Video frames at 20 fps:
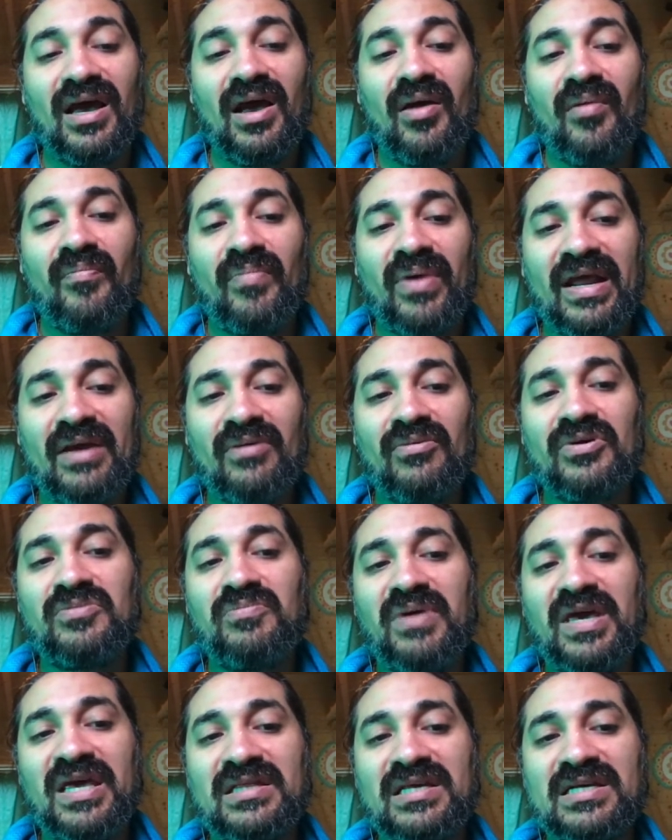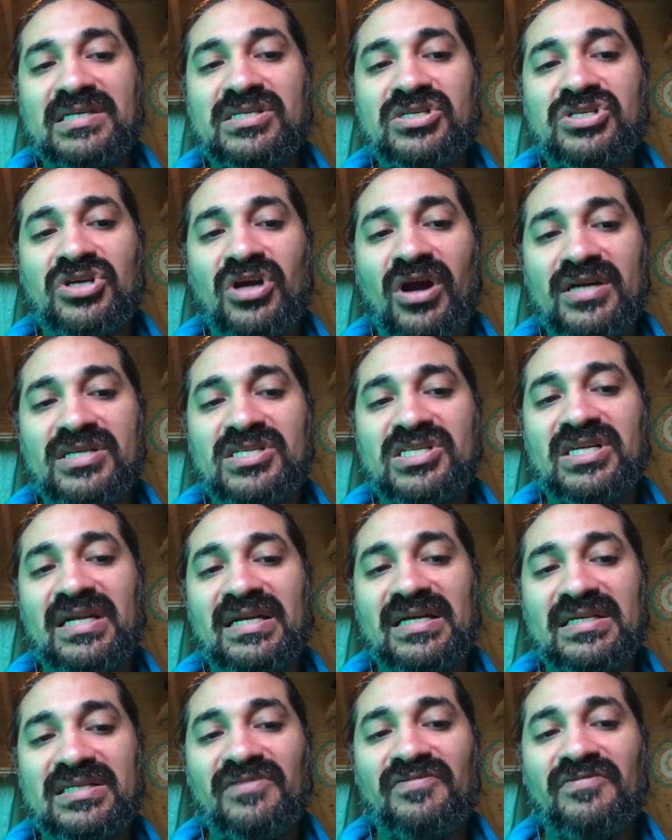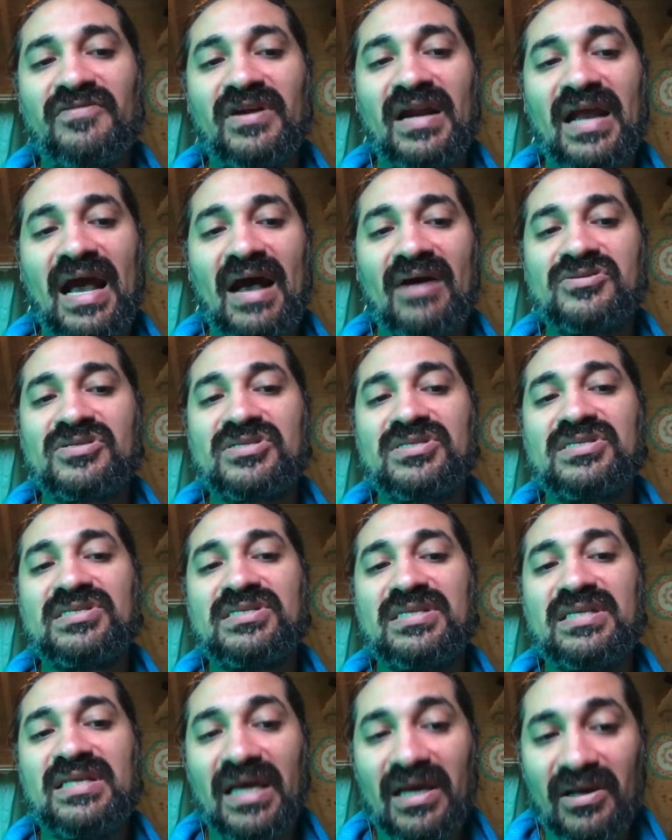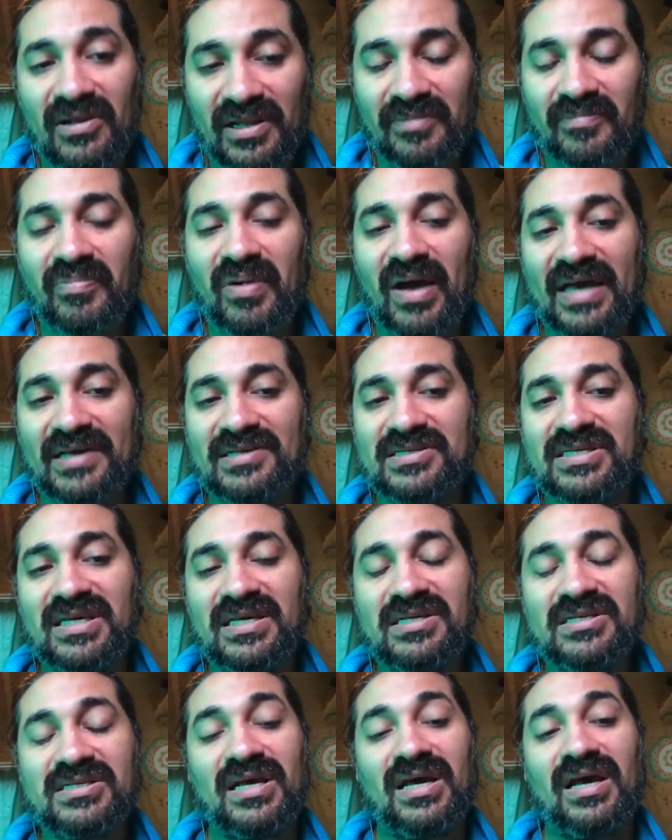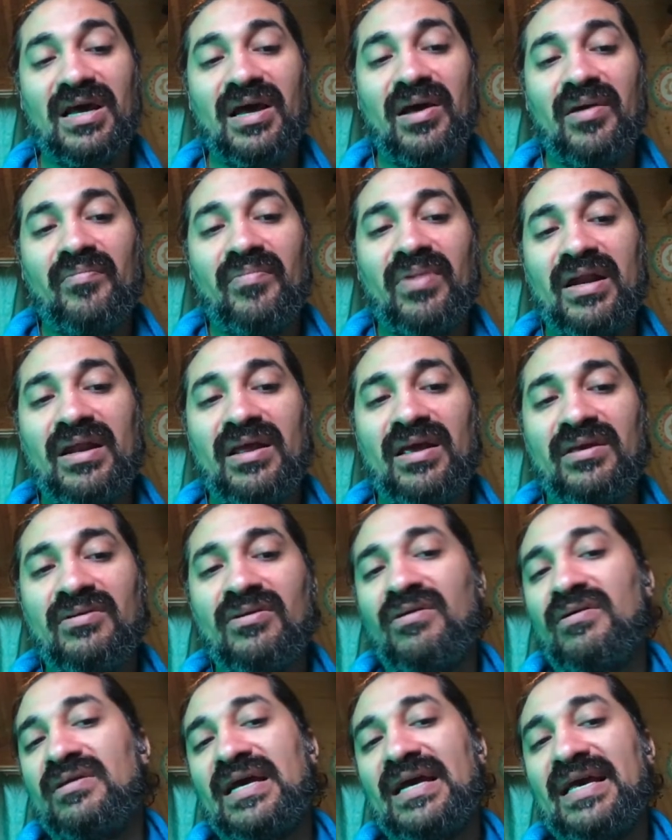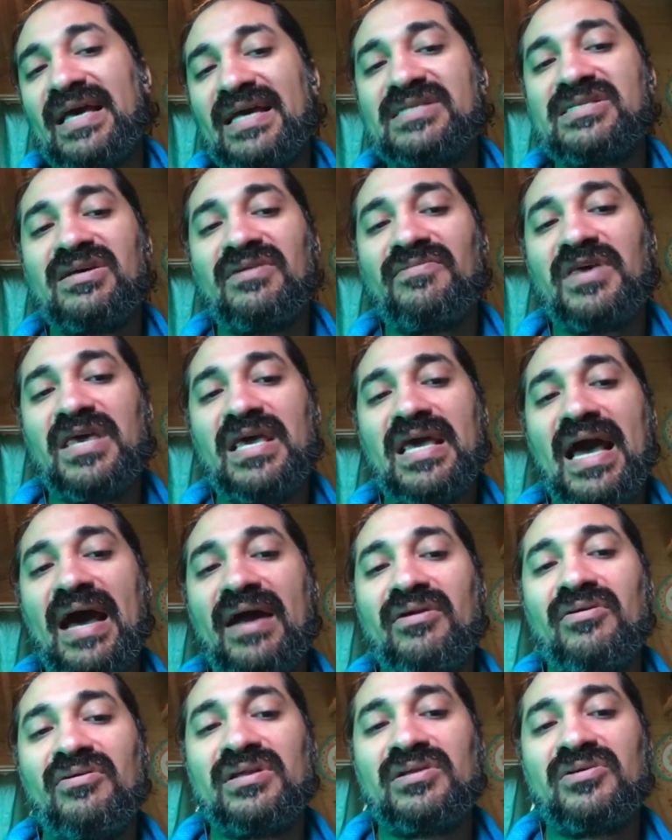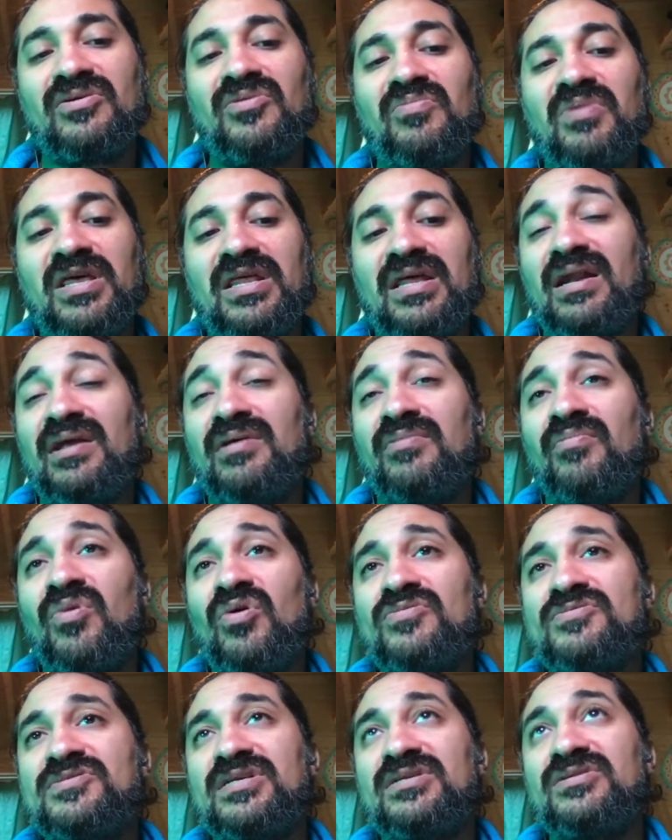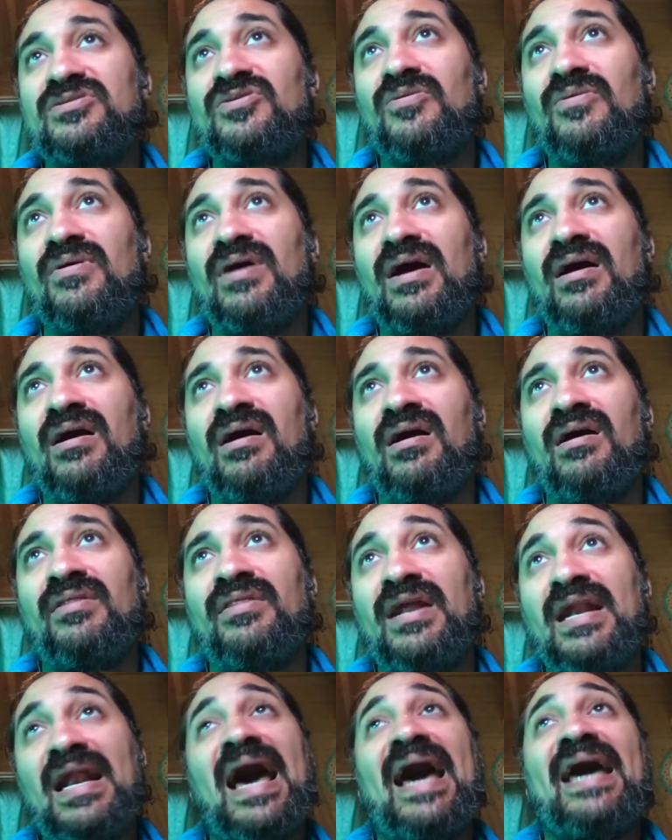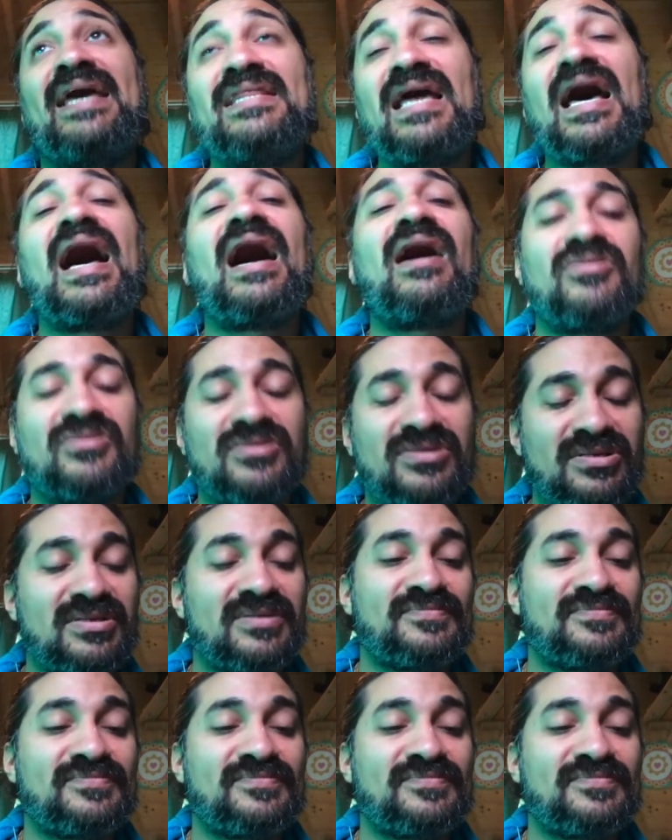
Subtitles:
but it would be discharged in a different house, still in Pisces, but in the case of Keanu, it could be that it moves into the 9th house.